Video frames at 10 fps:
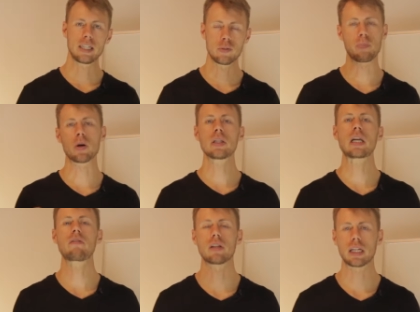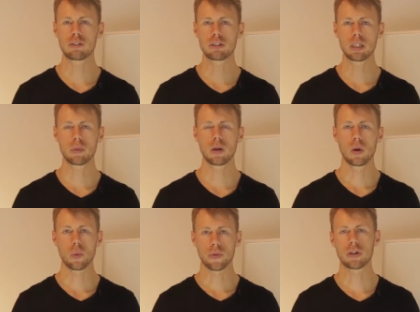is building a relationship
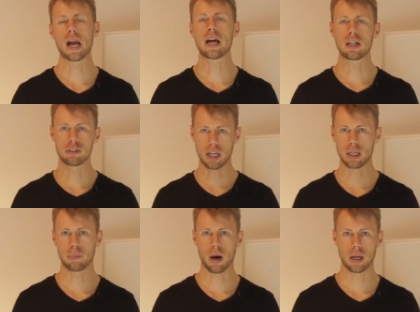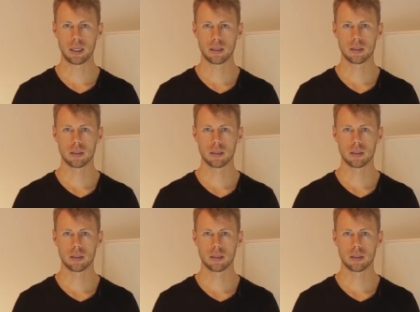with your energetic body.